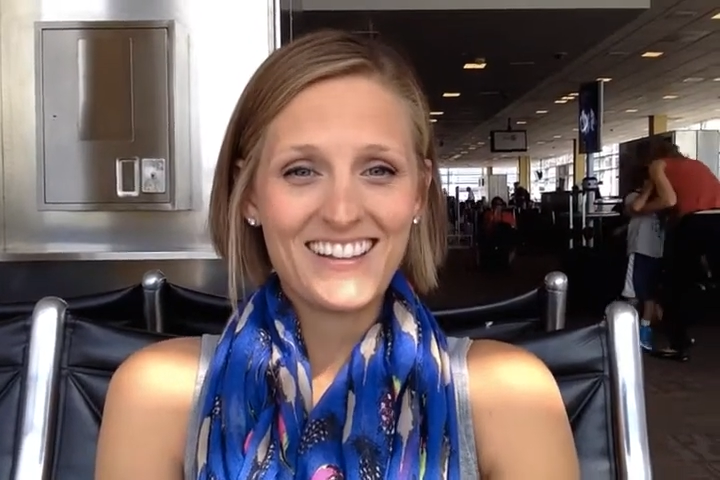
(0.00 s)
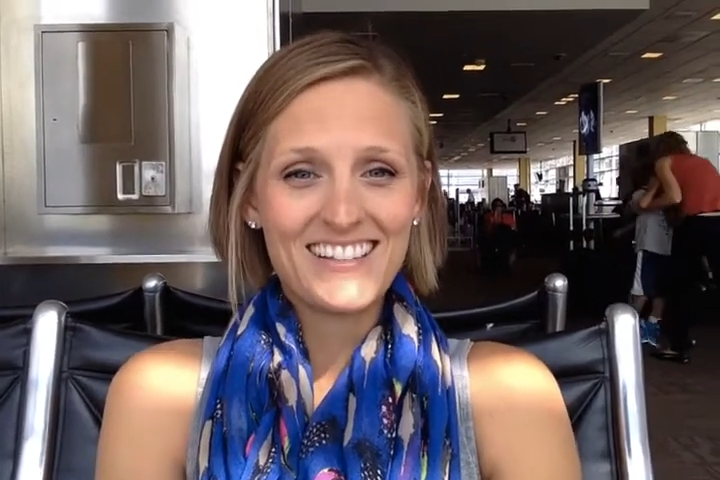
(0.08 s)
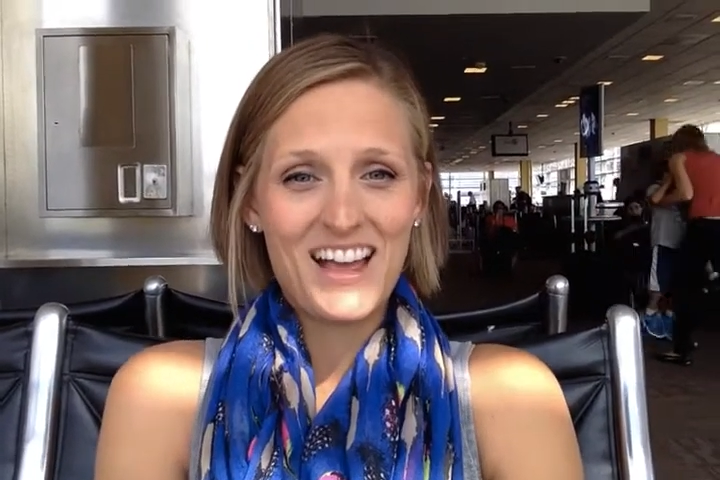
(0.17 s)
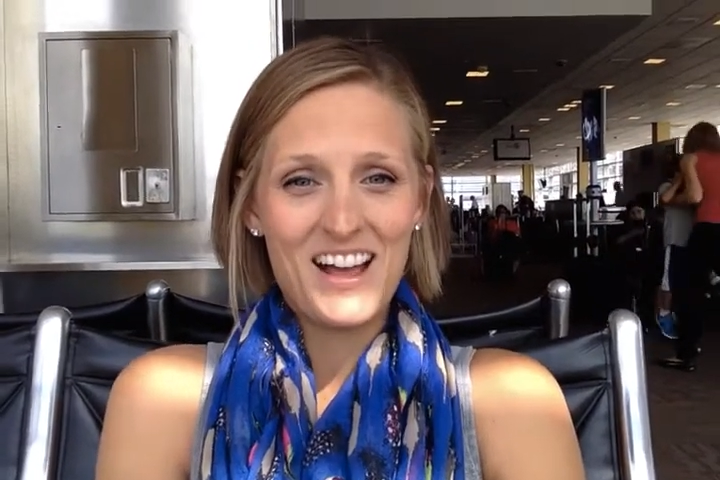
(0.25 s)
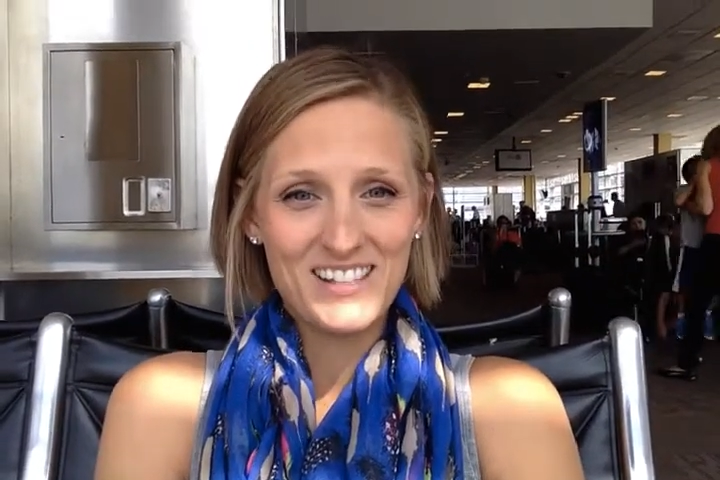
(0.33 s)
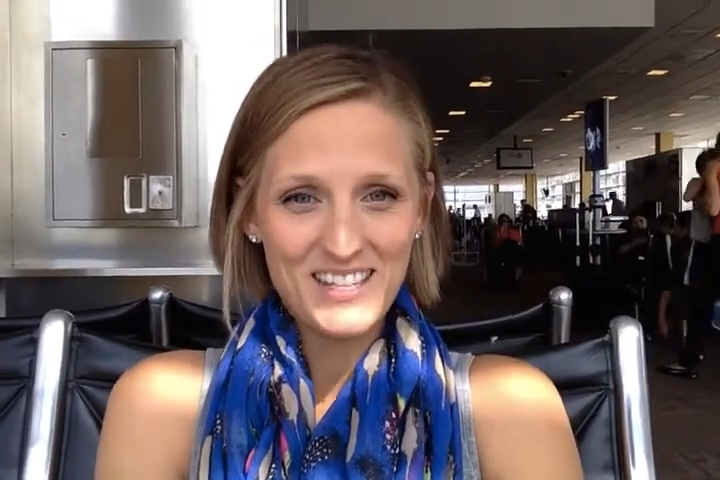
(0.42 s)

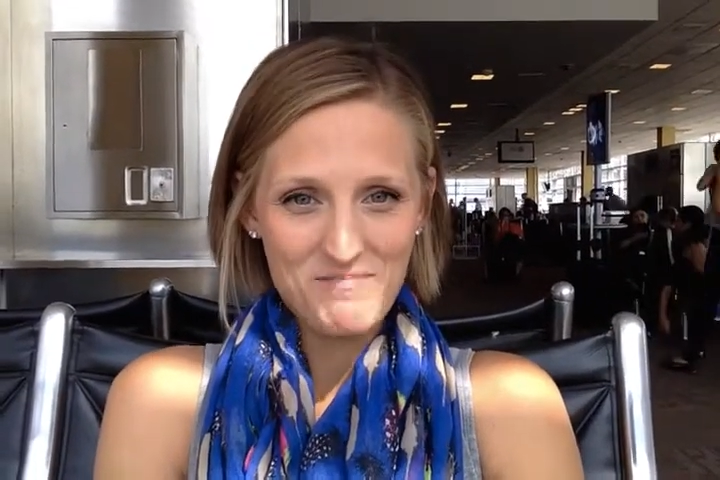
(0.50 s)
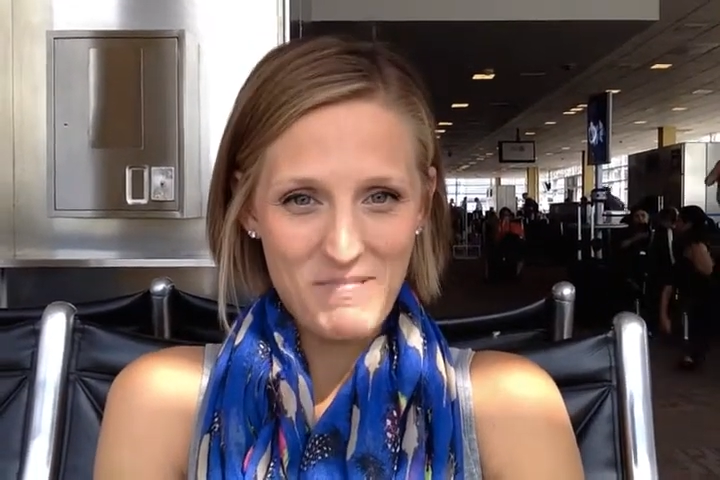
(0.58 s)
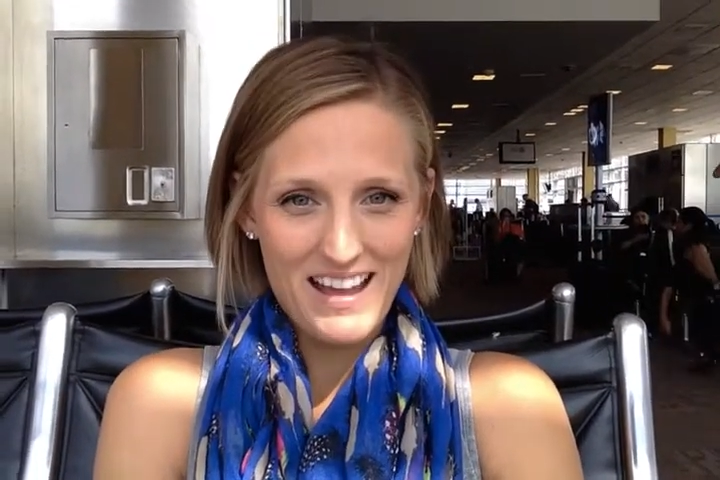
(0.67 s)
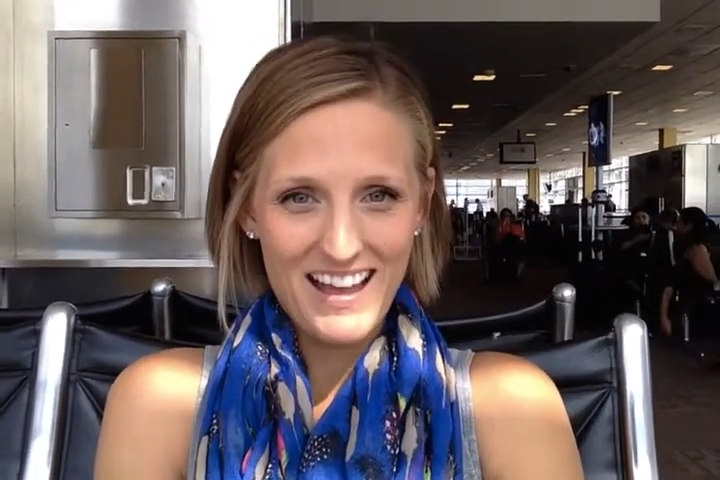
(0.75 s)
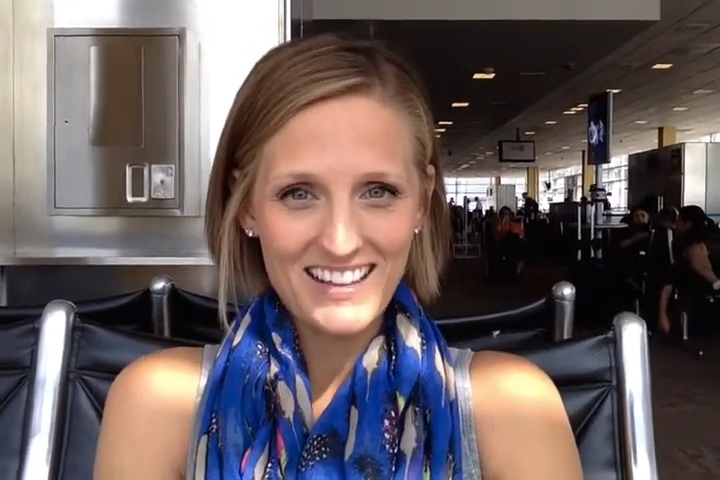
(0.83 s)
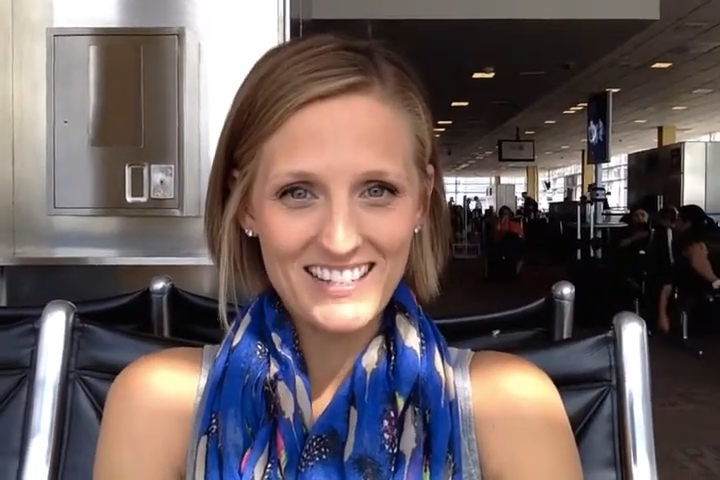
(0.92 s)
Sounds like
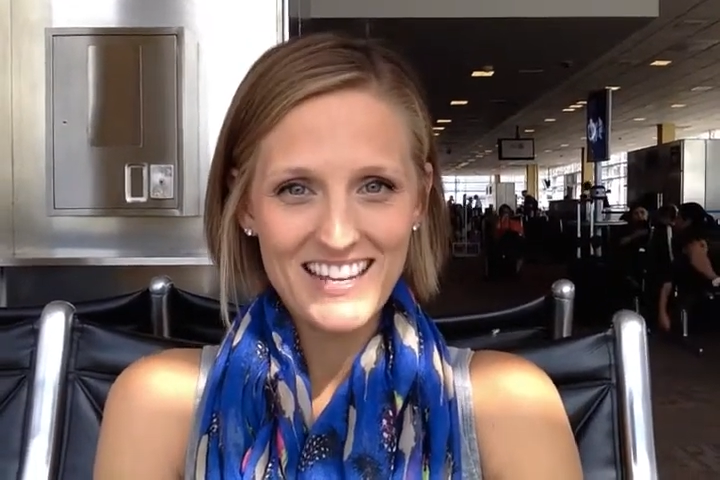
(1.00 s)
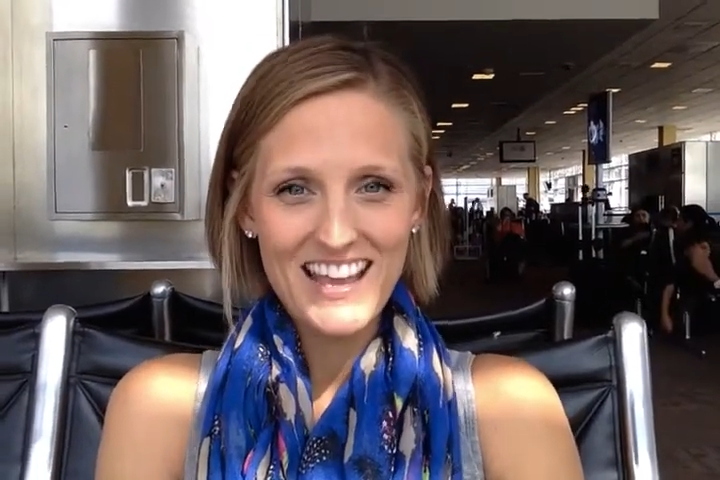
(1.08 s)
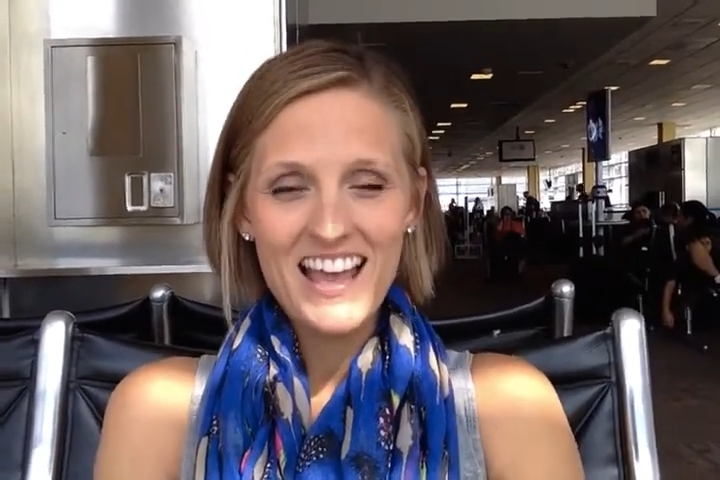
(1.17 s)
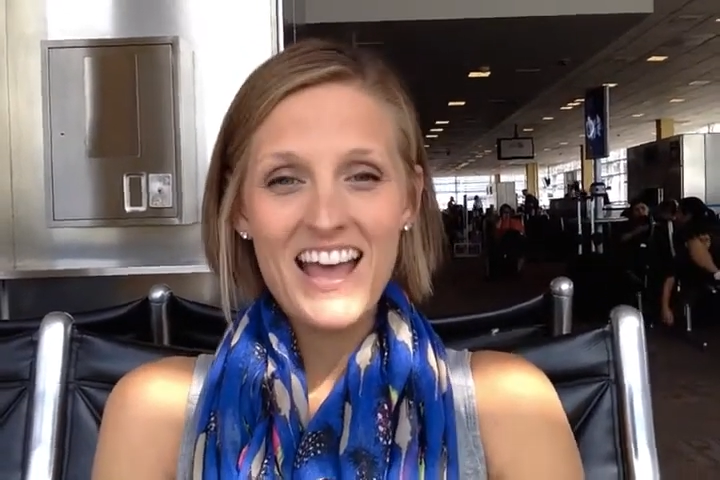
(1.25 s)
my house.